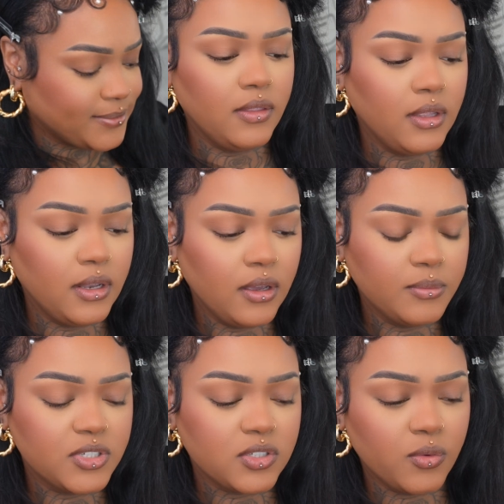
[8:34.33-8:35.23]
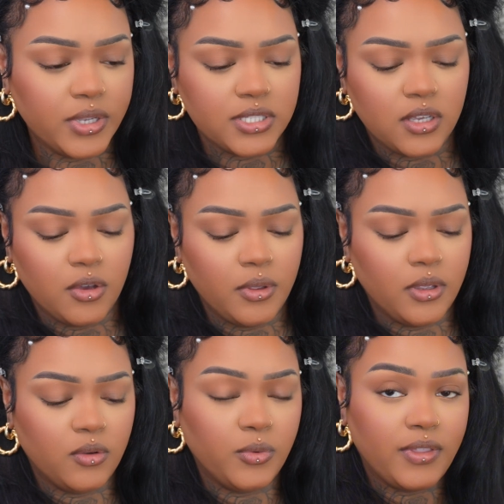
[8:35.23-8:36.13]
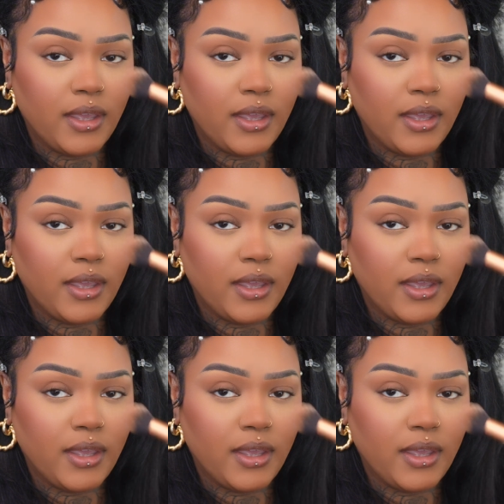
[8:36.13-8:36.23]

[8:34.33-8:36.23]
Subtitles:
And then now I'm just going to go in with